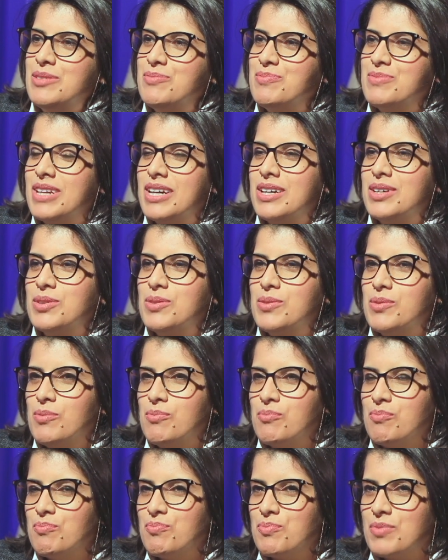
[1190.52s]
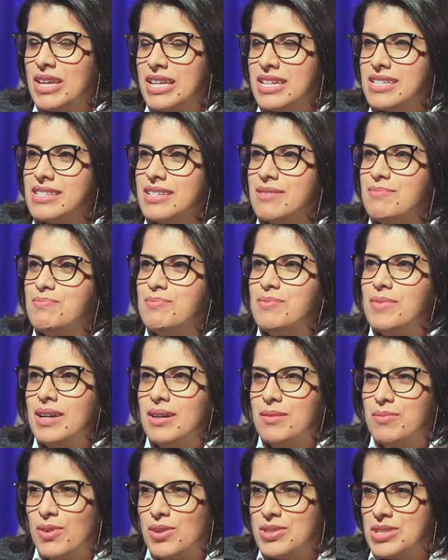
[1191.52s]
Now there is
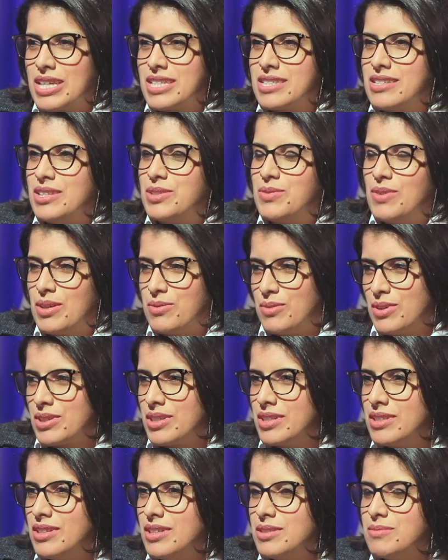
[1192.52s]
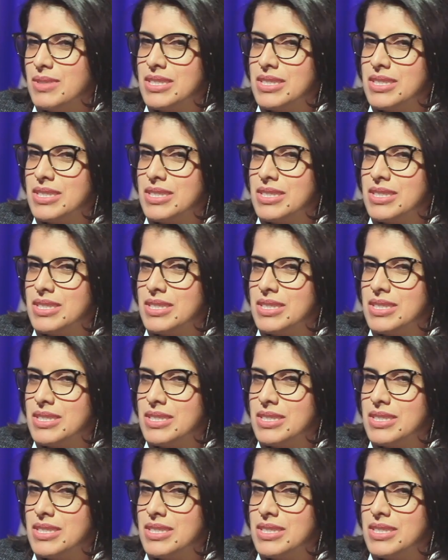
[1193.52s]
a project that we are working on,